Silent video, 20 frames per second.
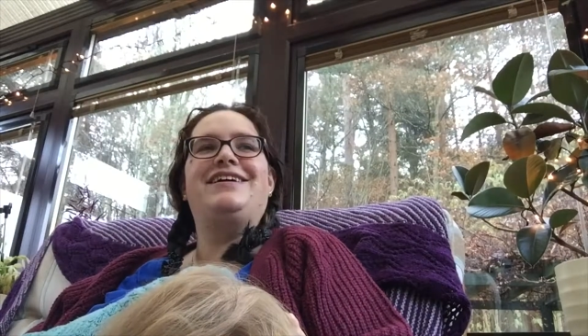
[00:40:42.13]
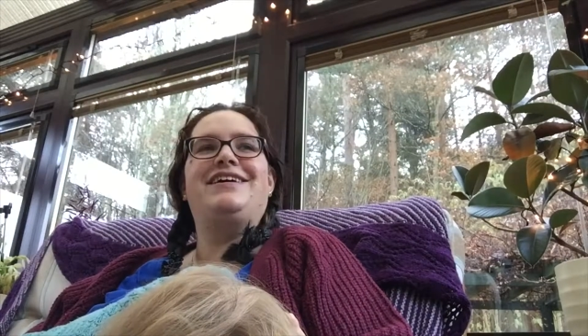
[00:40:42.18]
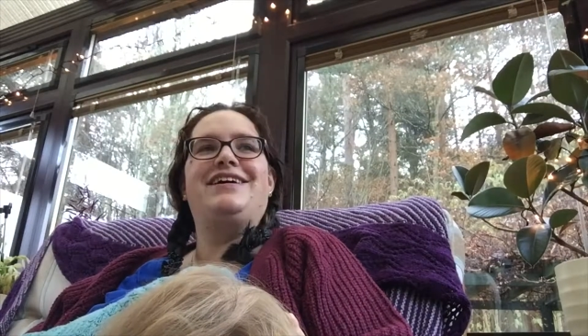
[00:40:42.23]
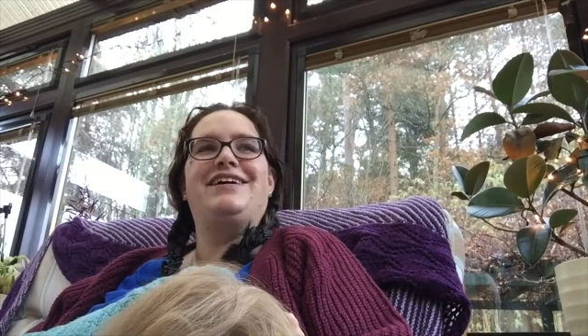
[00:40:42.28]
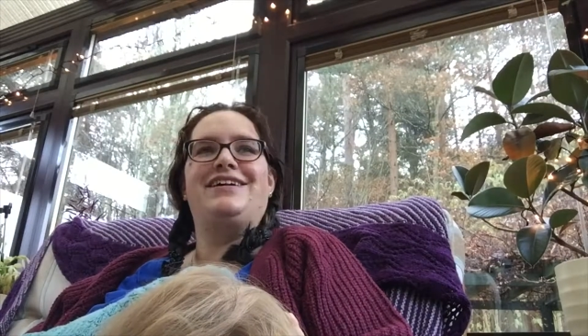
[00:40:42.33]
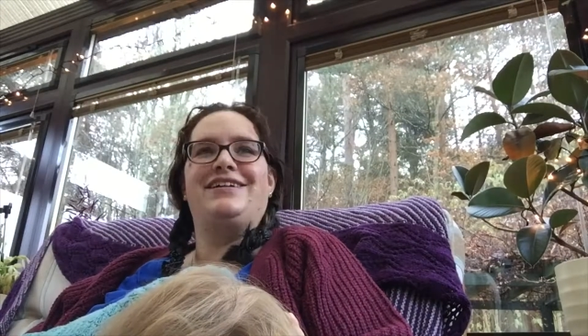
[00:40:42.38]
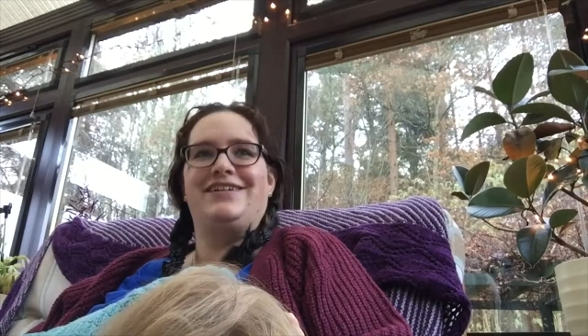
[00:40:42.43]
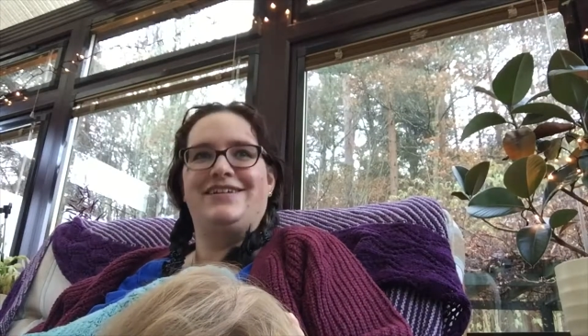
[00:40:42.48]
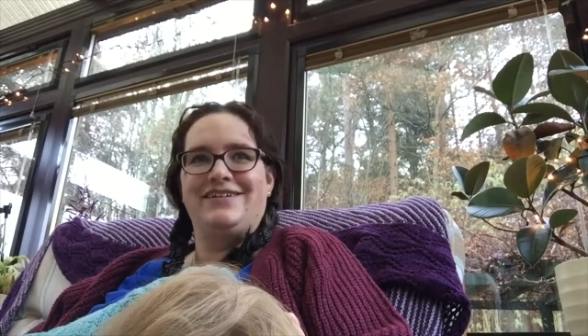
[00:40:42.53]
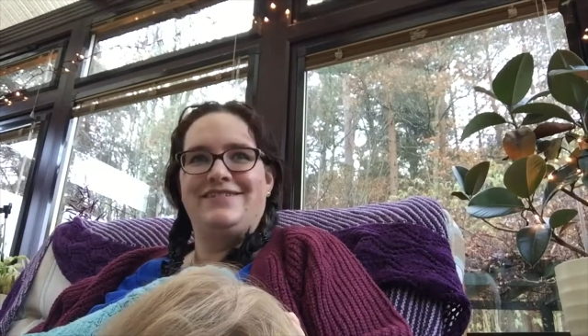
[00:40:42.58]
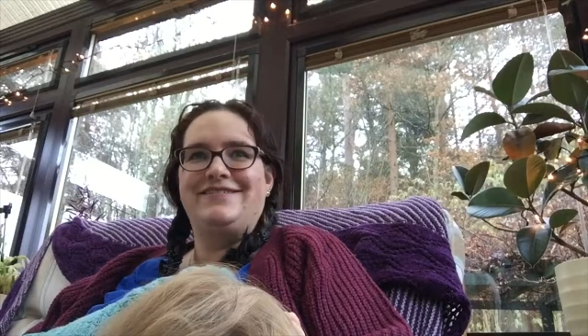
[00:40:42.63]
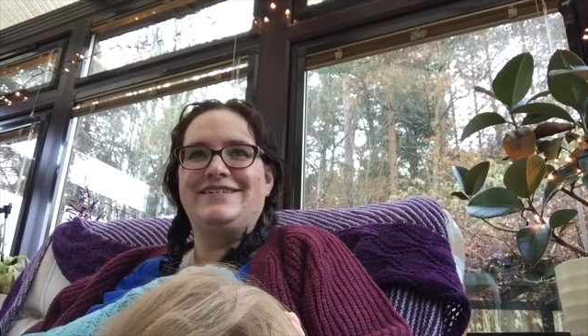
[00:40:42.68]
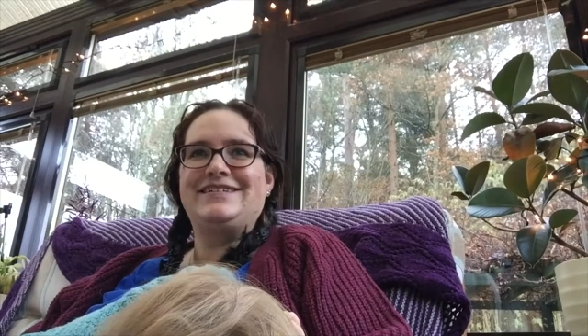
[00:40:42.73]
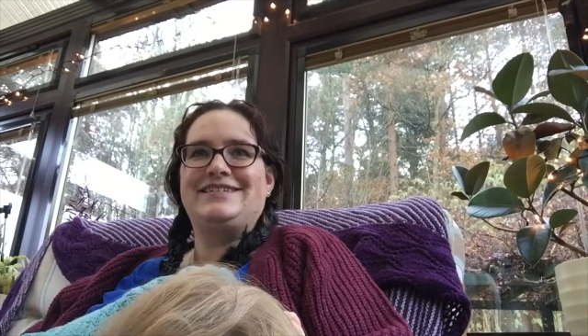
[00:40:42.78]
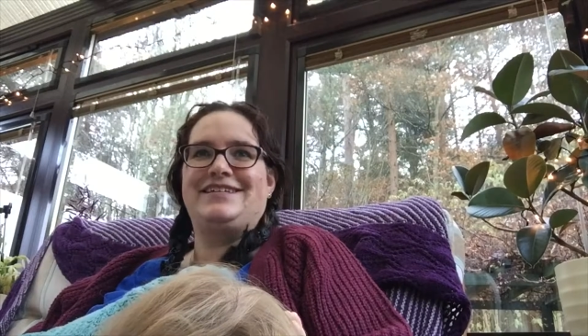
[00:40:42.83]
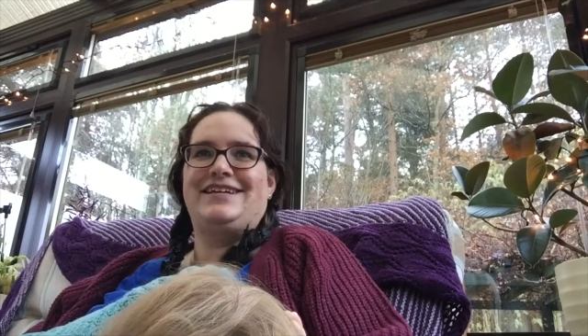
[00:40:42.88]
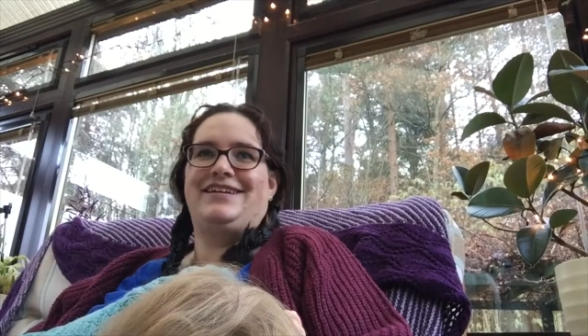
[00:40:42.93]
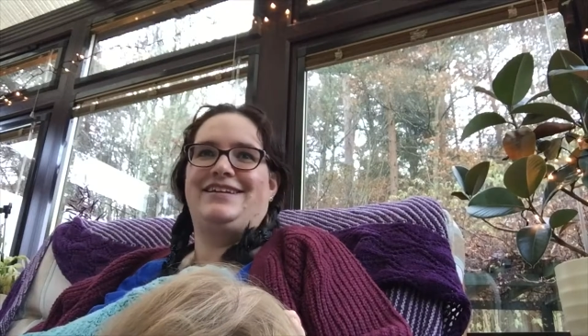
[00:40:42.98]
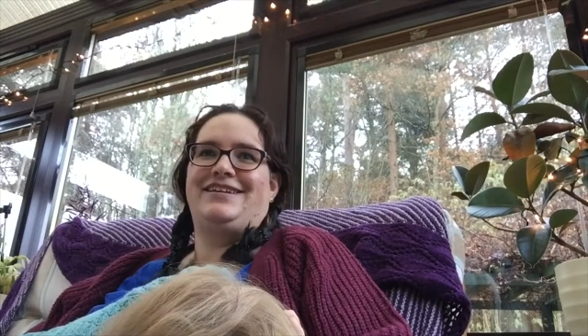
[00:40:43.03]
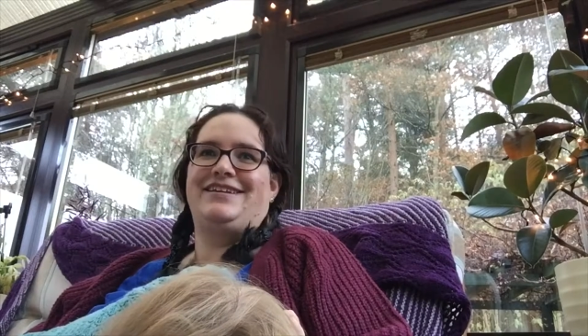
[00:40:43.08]
I know what
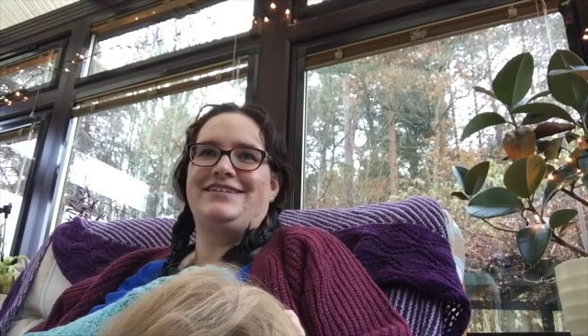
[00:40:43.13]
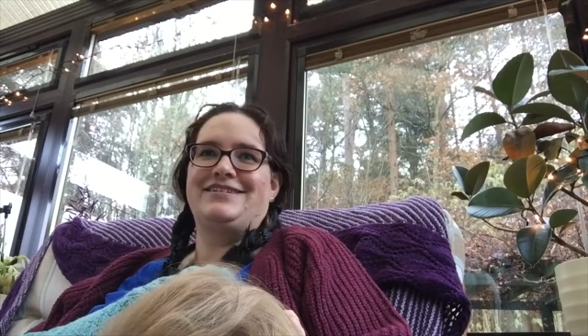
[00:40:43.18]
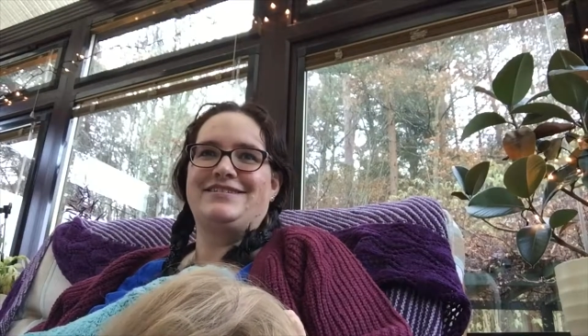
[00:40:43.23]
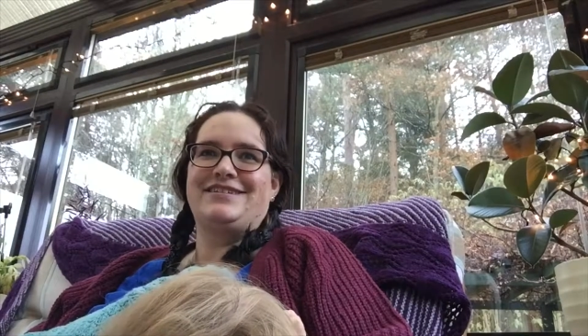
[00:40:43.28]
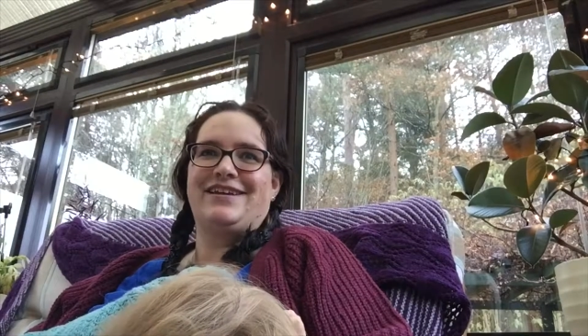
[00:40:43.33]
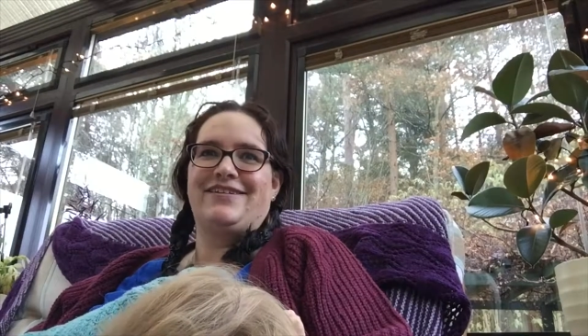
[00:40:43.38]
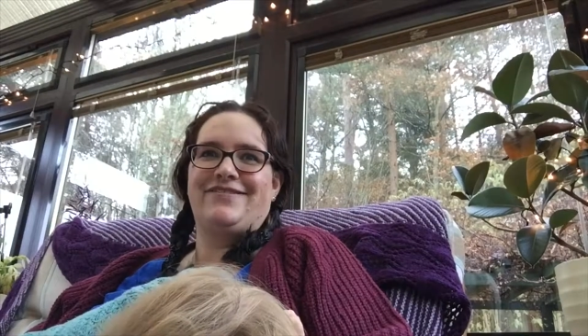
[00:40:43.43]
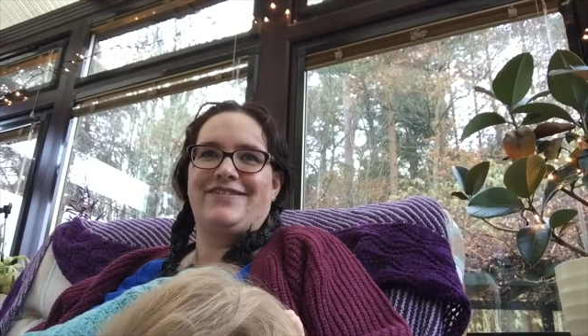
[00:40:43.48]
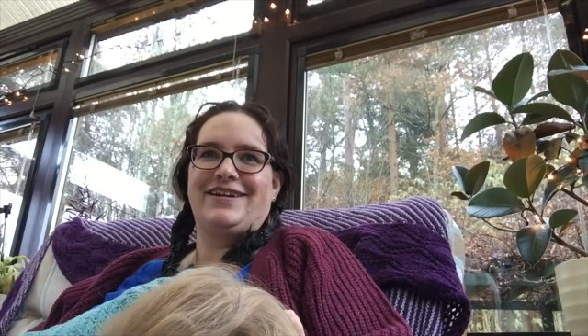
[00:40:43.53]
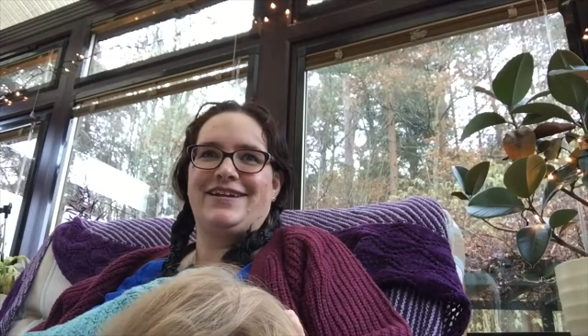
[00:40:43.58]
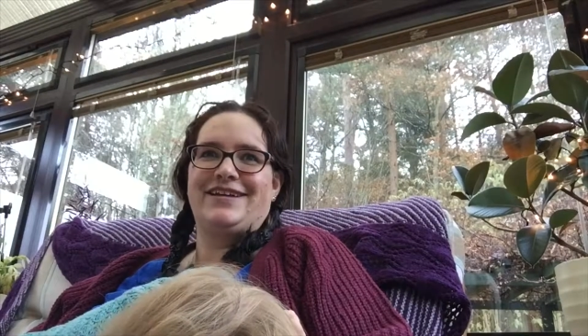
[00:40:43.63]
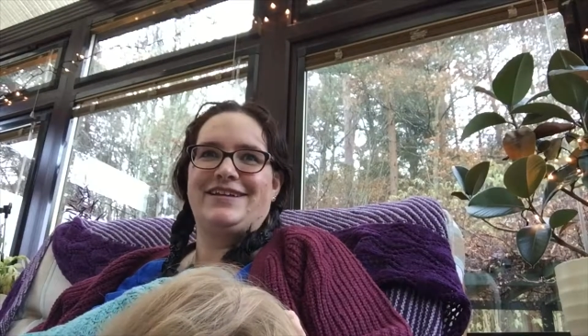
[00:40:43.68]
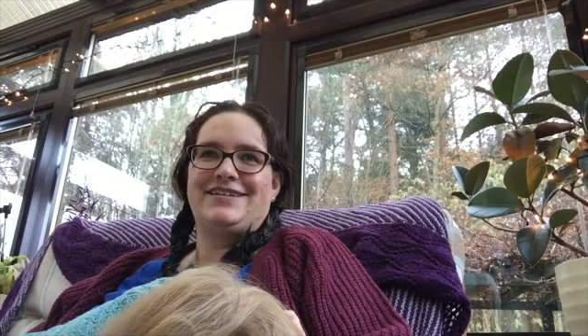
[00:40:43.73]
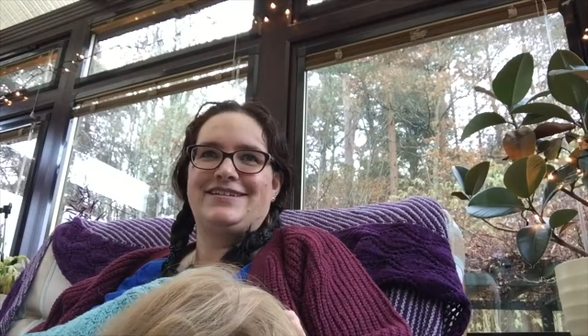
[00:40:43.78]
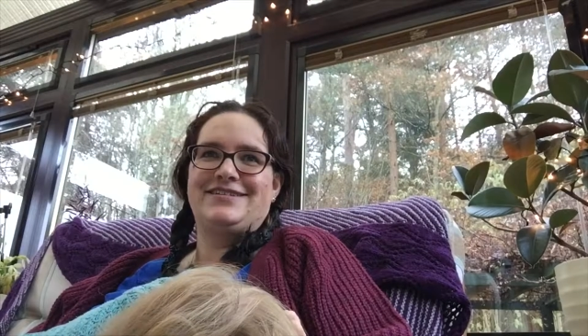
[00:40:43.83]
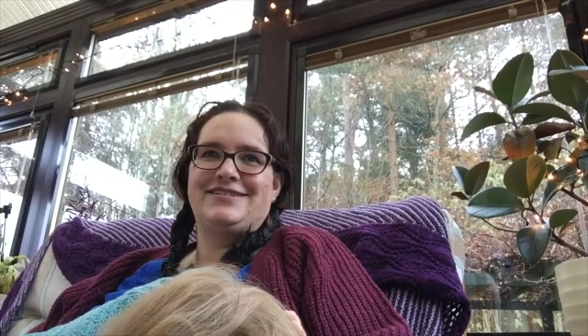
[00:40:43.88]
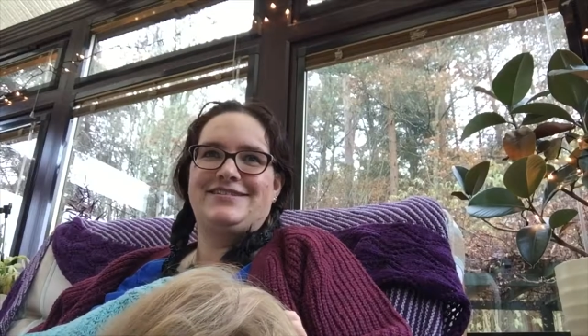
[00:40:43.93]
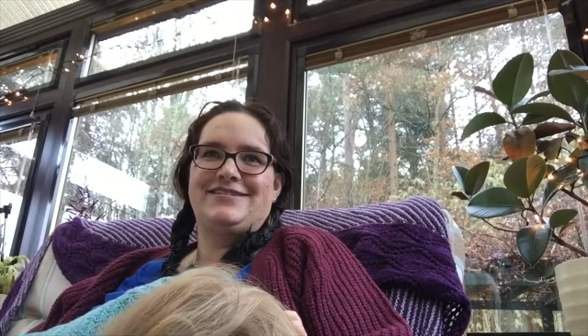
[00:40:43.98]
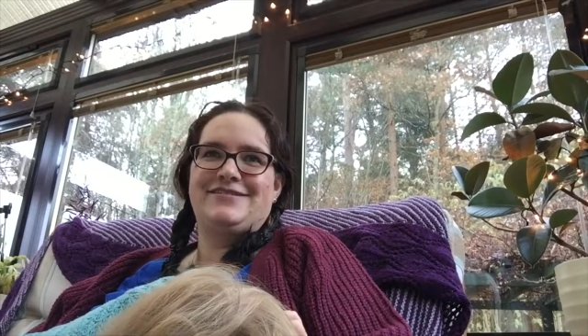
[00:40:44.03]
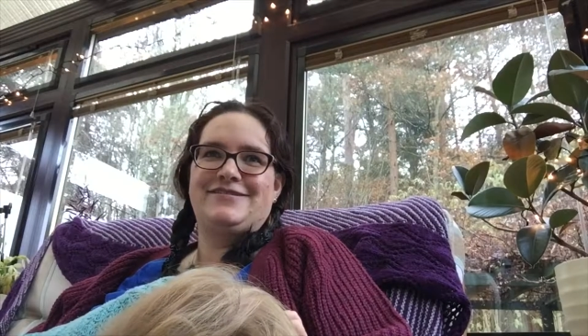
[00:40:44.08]
day Thanksgiving
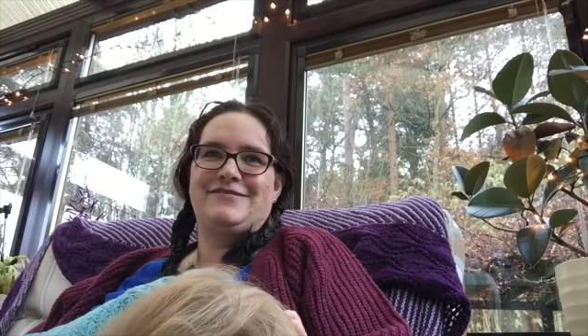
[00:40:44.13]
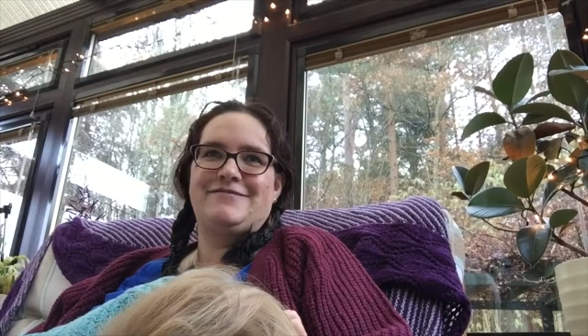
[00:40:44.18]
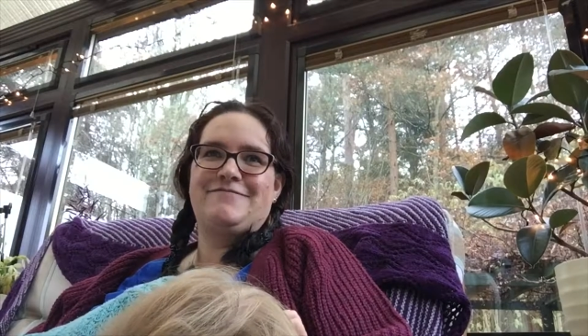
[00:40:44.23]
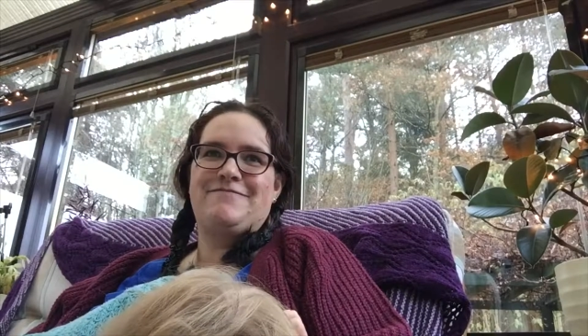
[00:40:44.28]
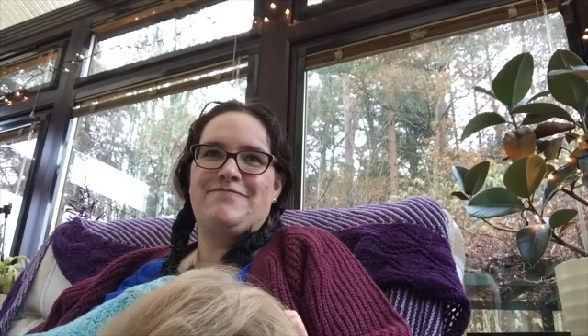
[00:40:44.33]
is,